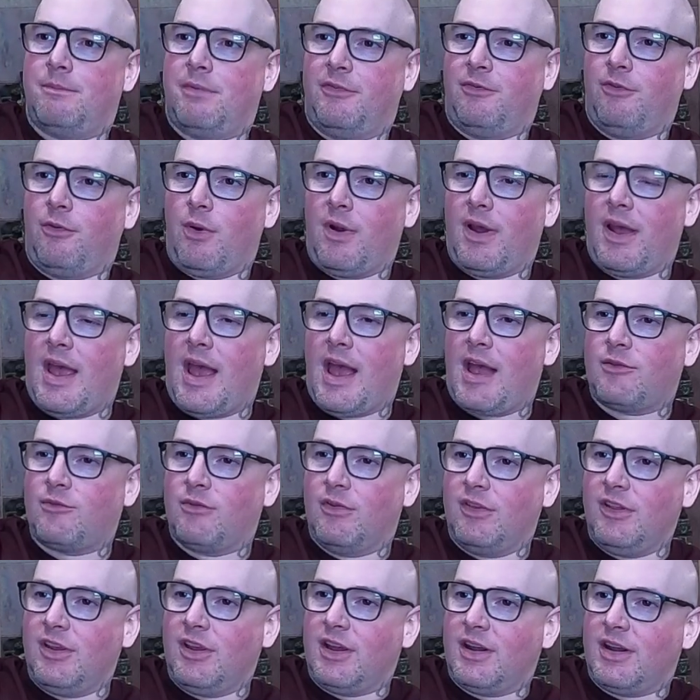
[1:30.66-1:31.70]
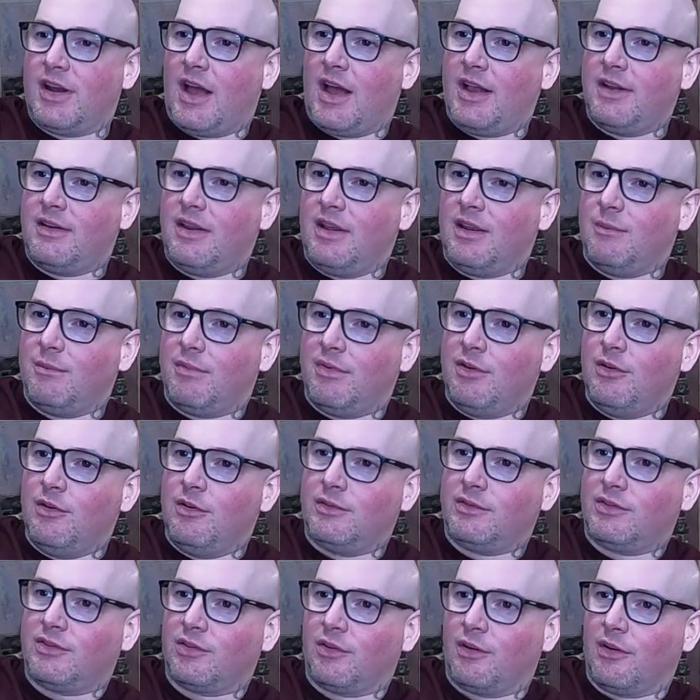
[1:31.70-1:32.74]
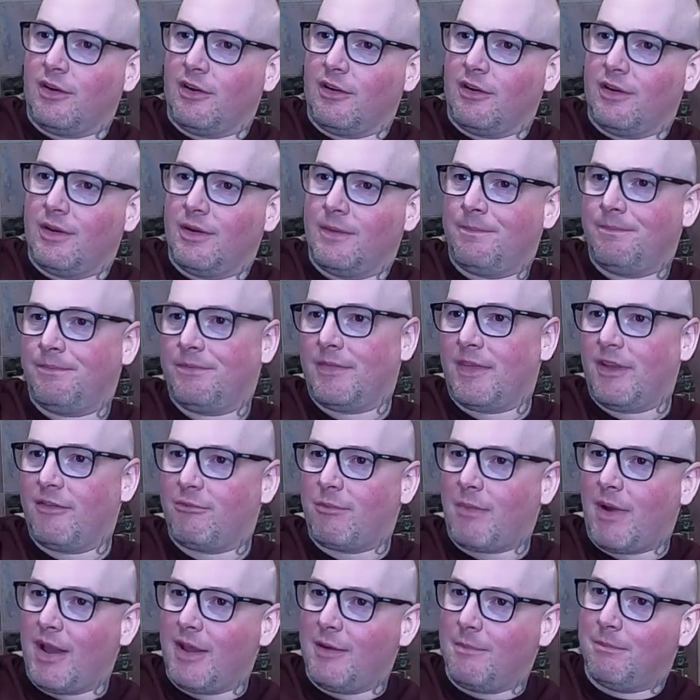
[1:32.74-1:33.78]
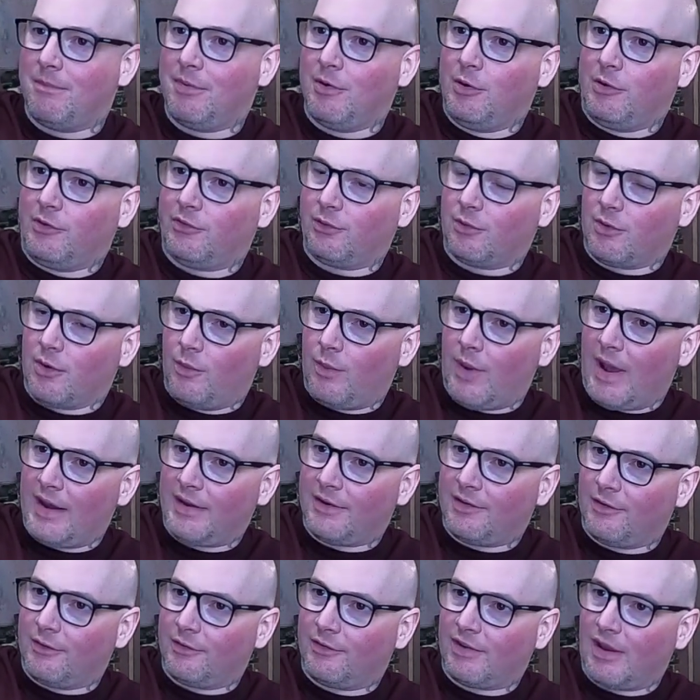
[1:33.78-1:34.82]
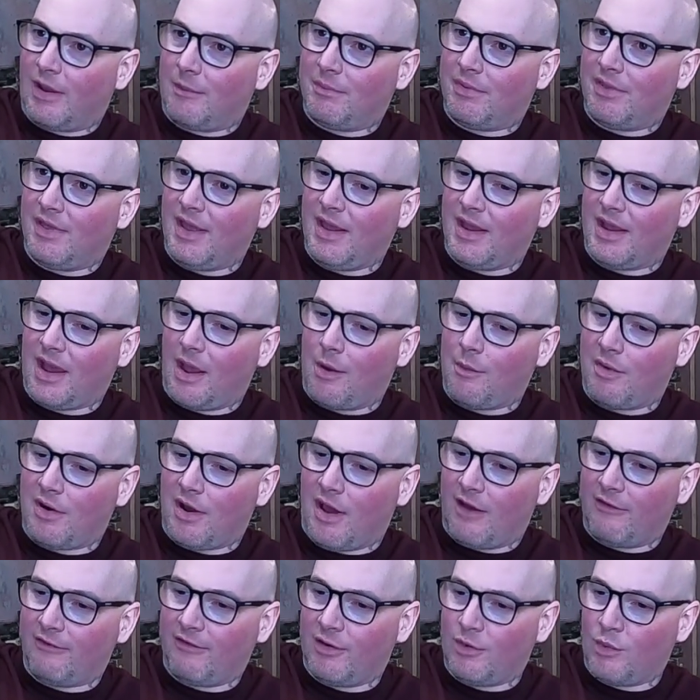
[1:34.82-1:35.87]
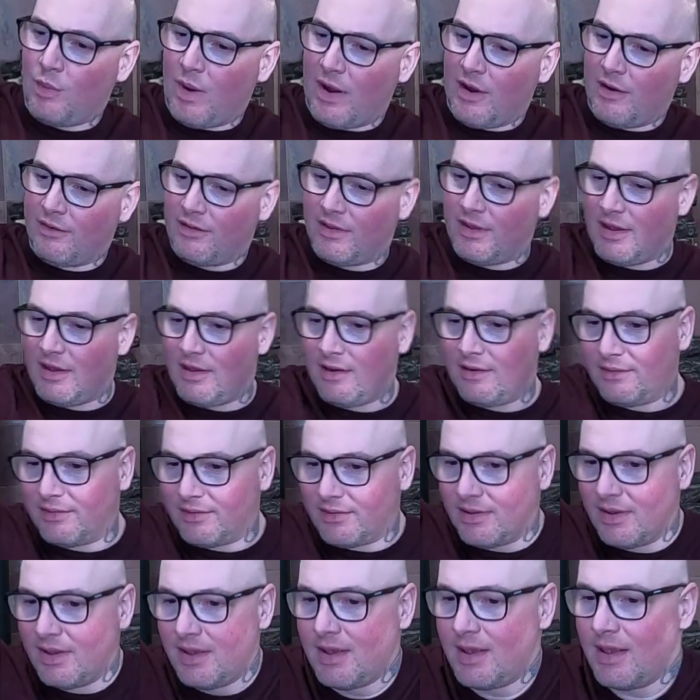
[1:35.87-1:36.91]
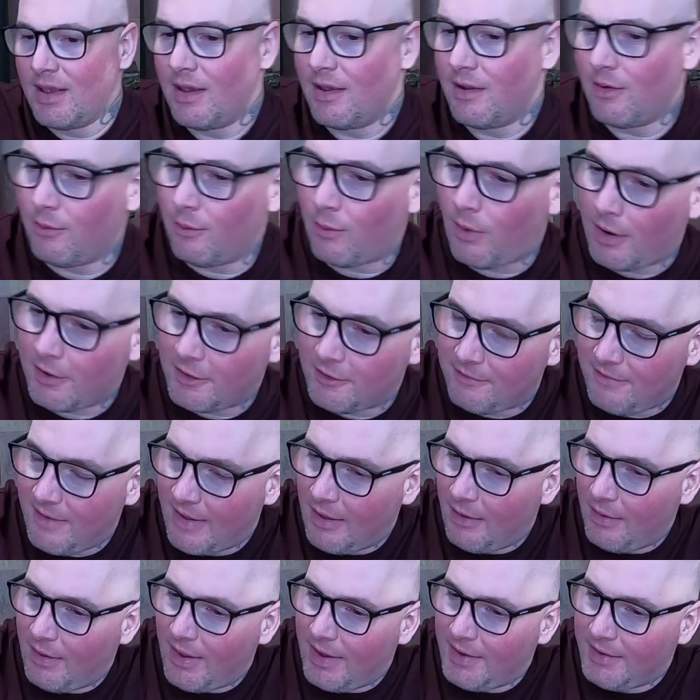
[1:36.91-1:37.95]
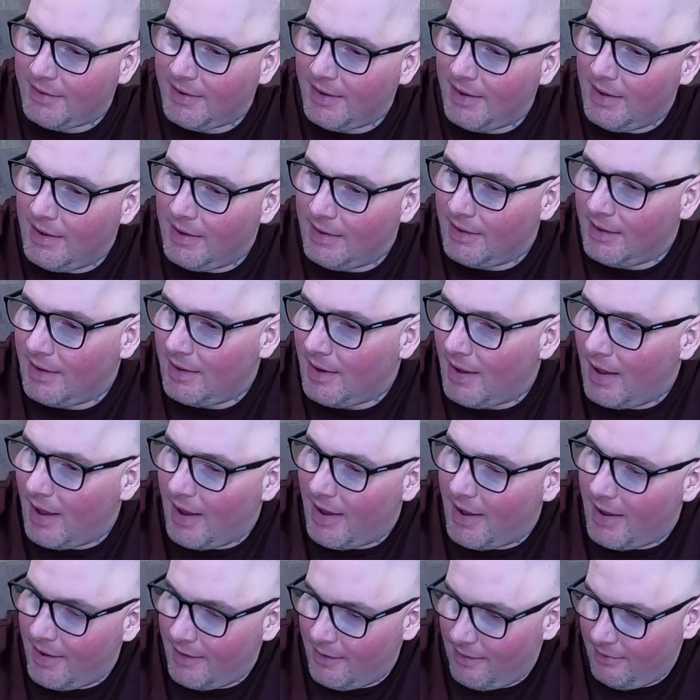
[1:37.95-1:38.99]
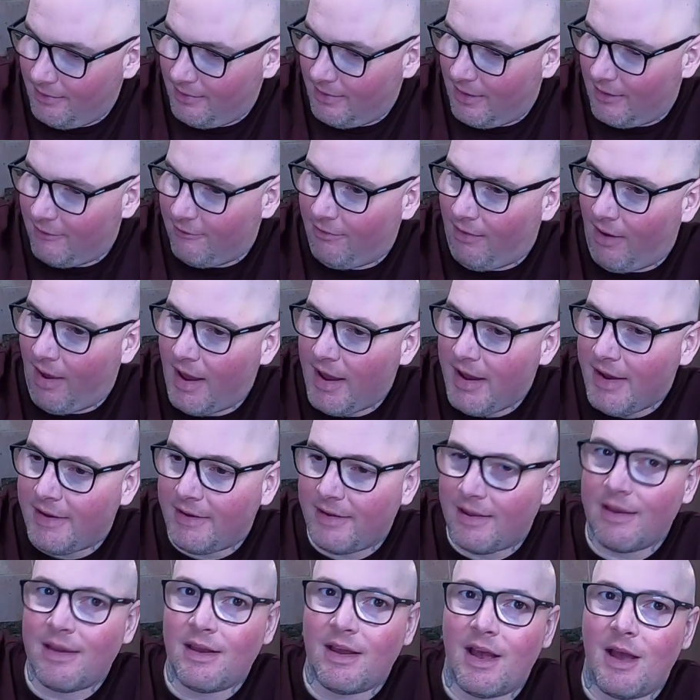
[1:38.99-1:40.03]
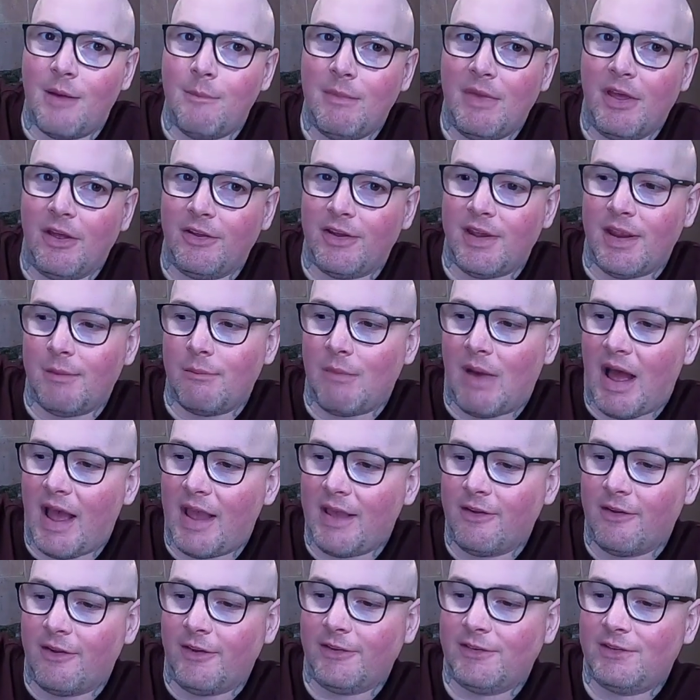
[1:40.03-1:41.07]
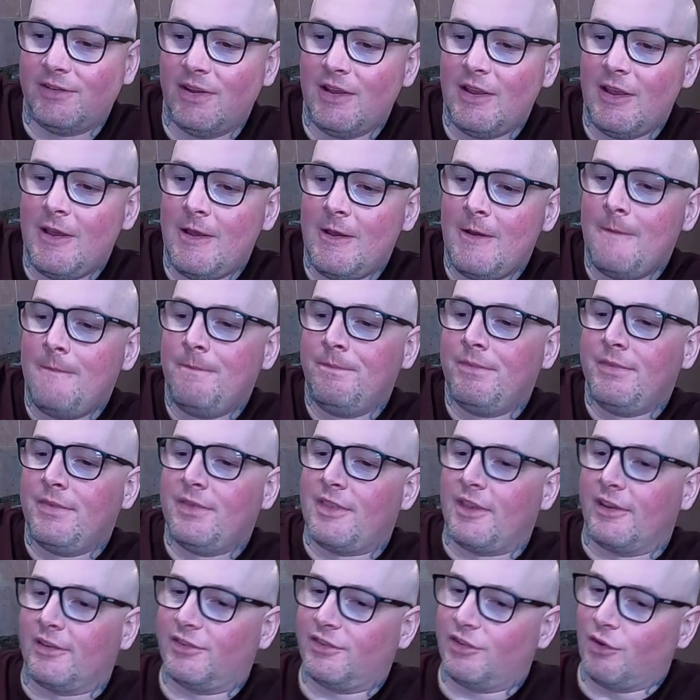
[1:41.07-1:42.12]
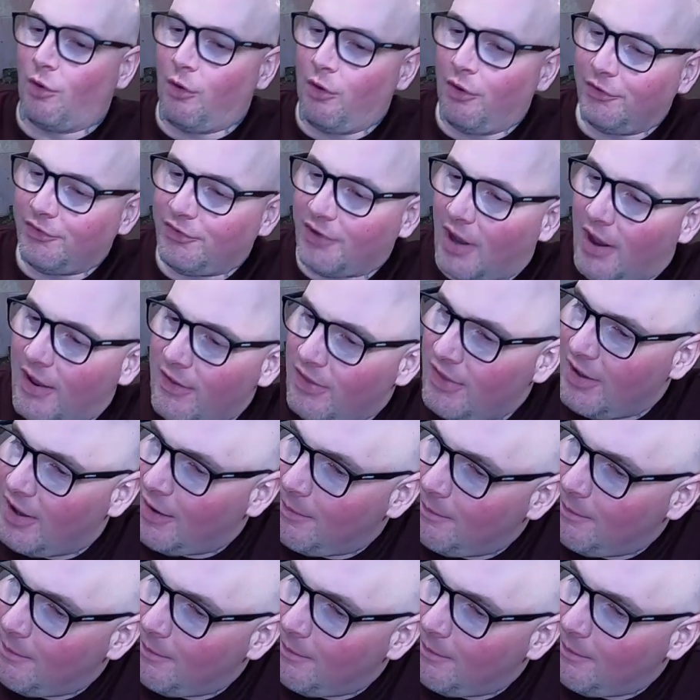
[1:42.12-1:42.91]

Before I had really good hunting boots, or if my boots were wet or something, I would often wear these waterfowl hunting. They've hiked 1,000,000 miles. The soles on